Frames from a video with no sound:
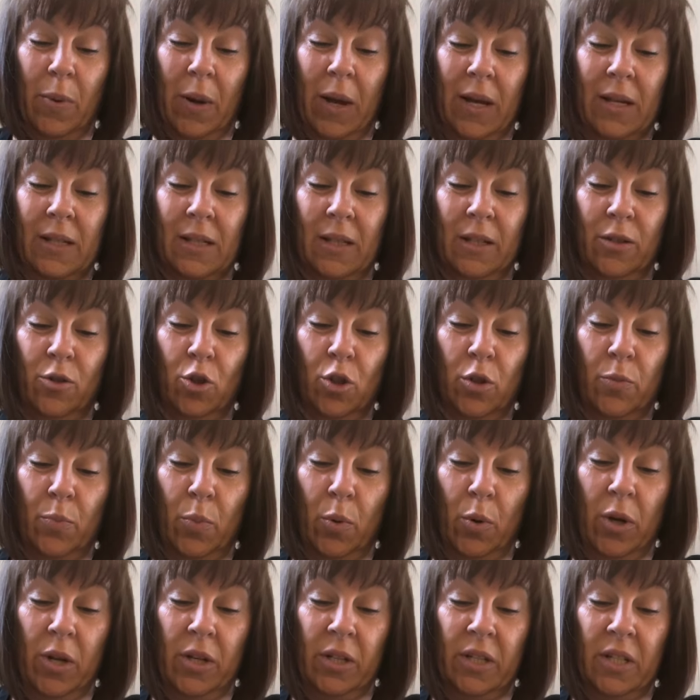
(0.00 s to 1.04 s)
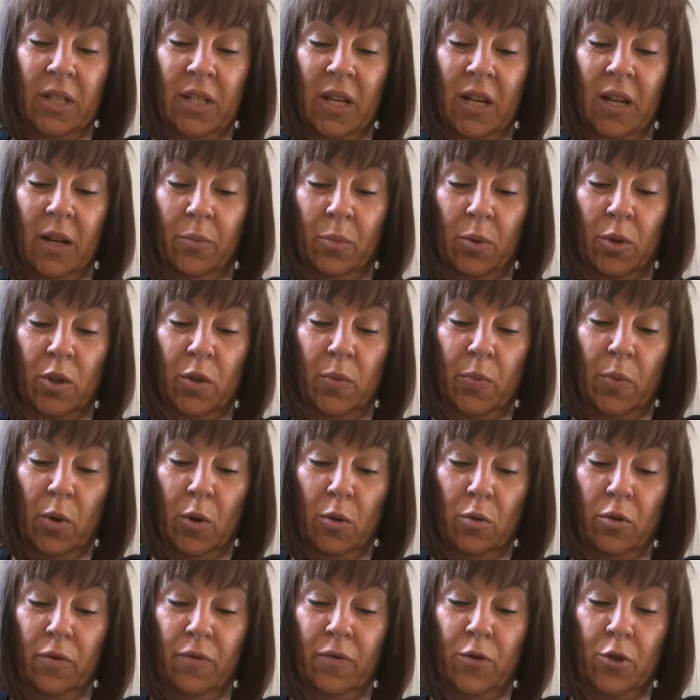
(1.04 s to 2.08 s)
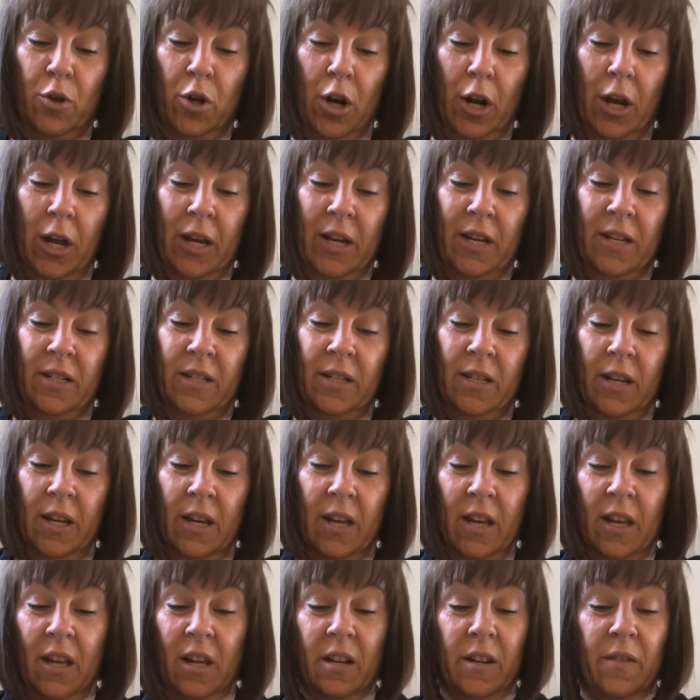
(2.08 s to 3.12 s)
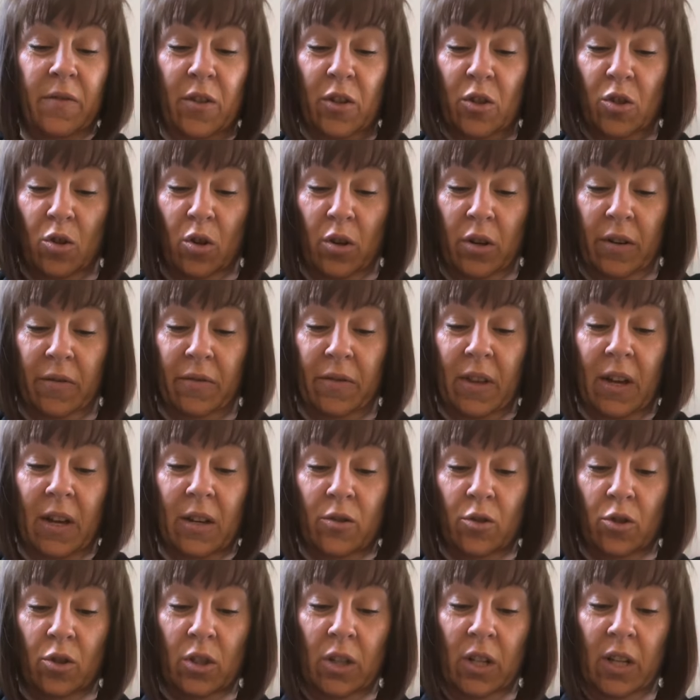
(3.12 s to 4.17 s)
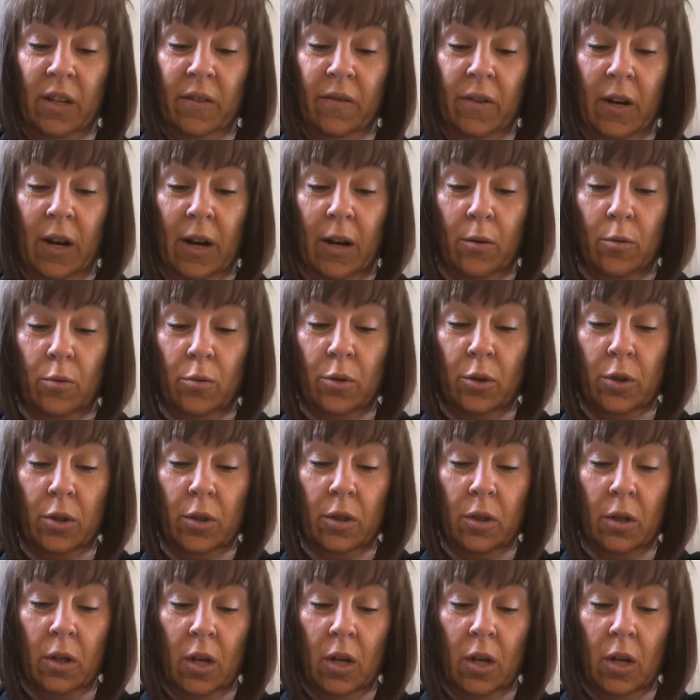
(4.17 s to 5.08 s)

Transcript: parsley, just put in a tablespoon of dried and if you don't have that just leave it out